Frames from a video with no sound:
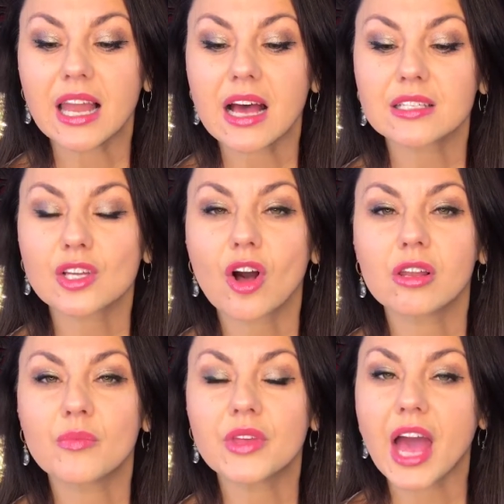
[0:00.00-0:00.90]
last
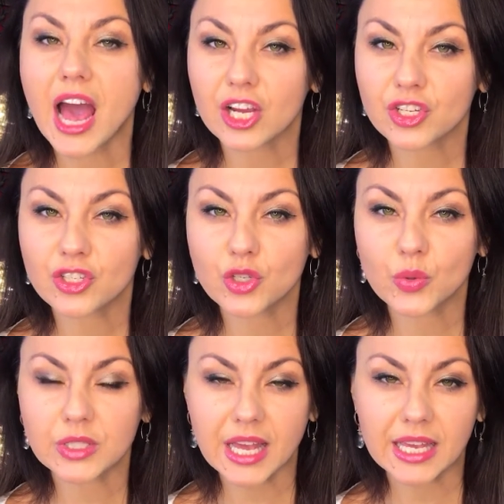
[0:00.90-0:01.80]
column, the actions you
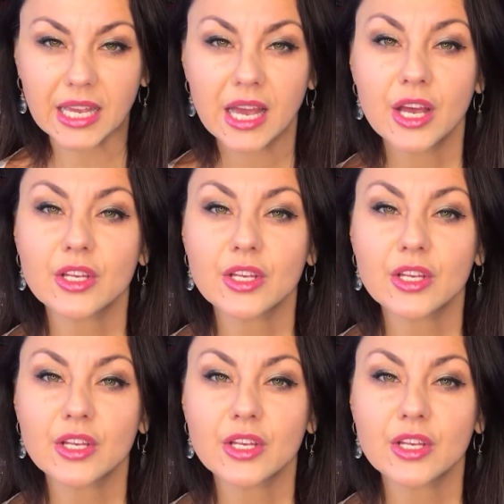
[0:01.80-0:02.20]
will take.